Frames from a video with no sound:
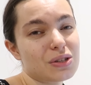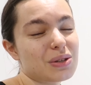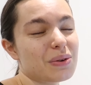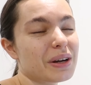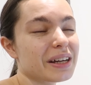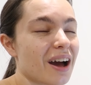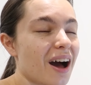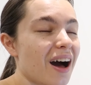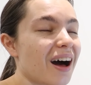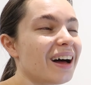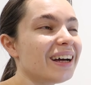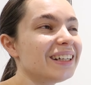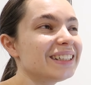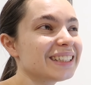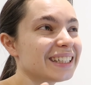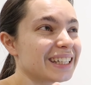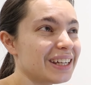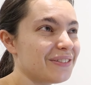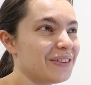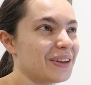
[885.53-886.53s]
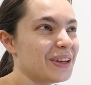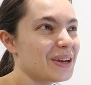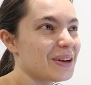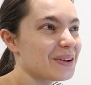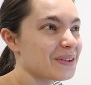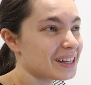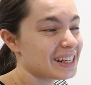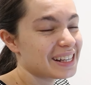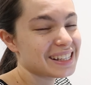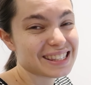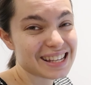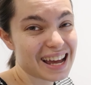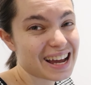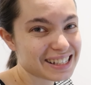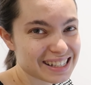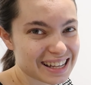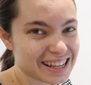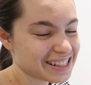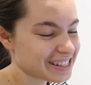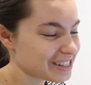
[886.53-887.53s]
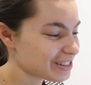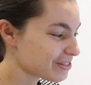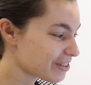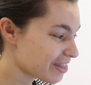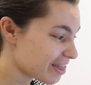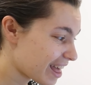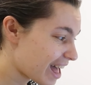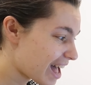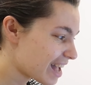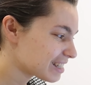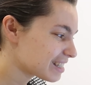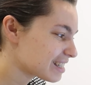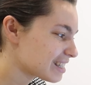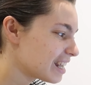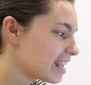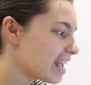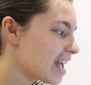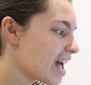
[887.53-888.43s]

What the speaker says: so I can't give you an exact answer on that.